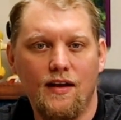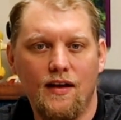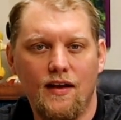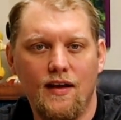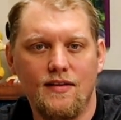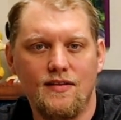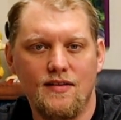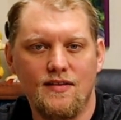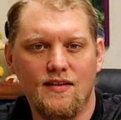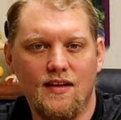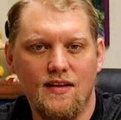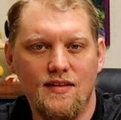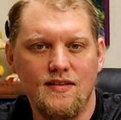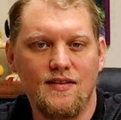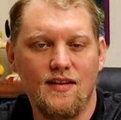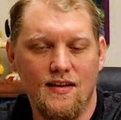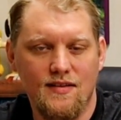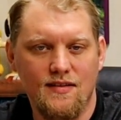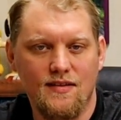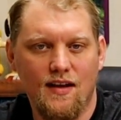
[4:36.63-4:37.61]
It's a skin
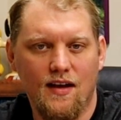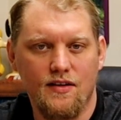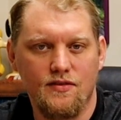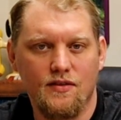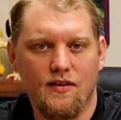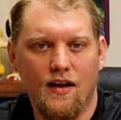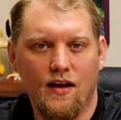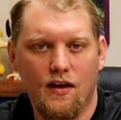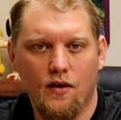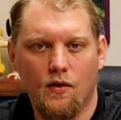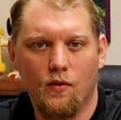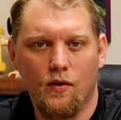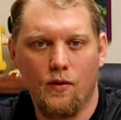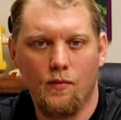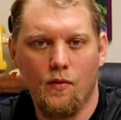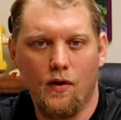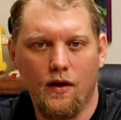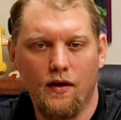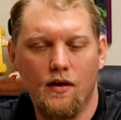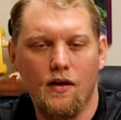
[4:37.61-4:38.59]
sensitizer category
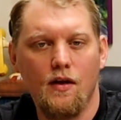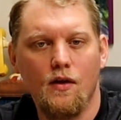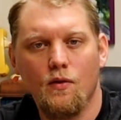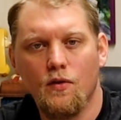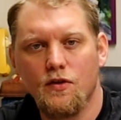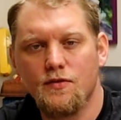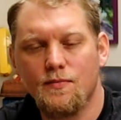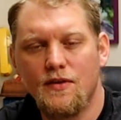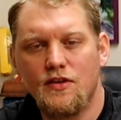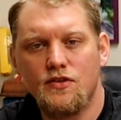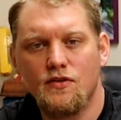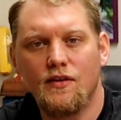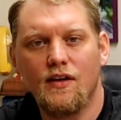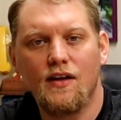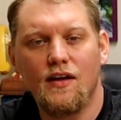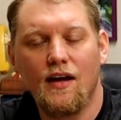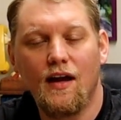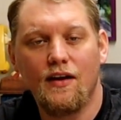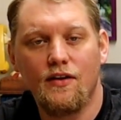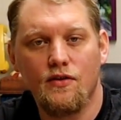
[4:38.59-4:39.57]
1, which means you
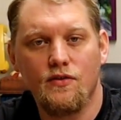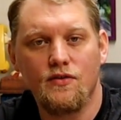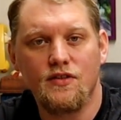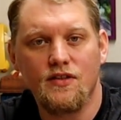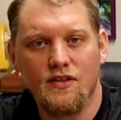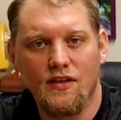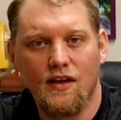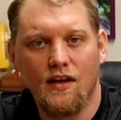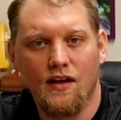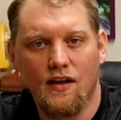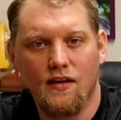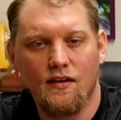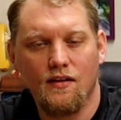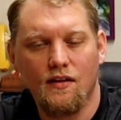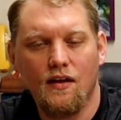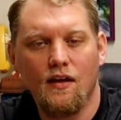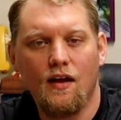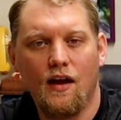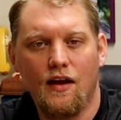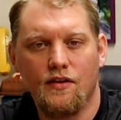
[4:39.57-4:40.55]
get it on your
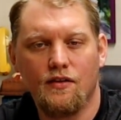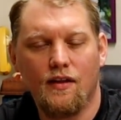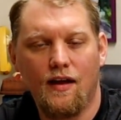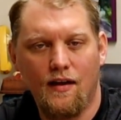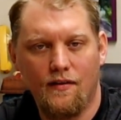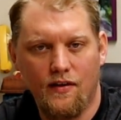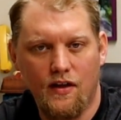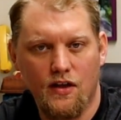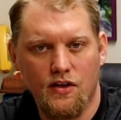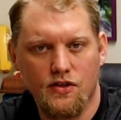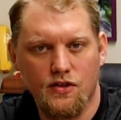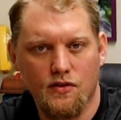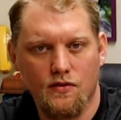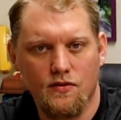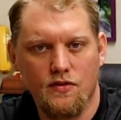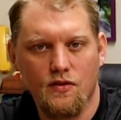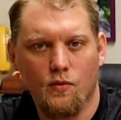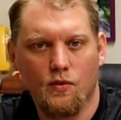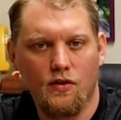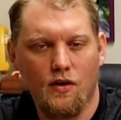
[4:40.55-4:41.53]
skin and you'll have
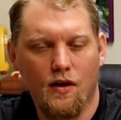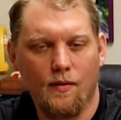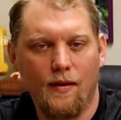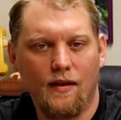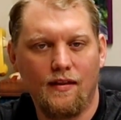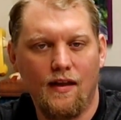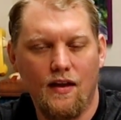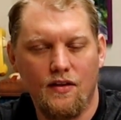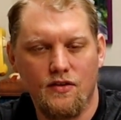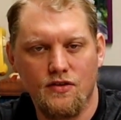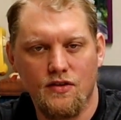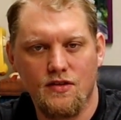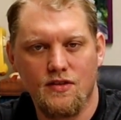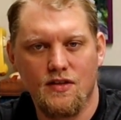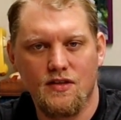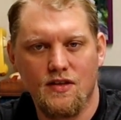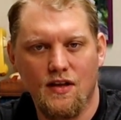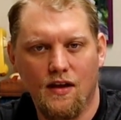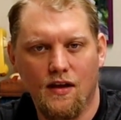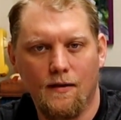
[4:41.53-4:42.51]
issues. We'll talk about that in just
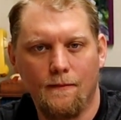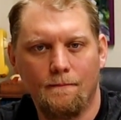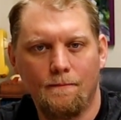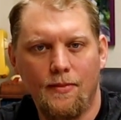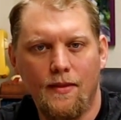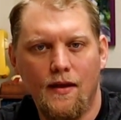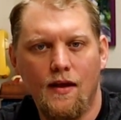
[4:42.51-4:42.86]
a second.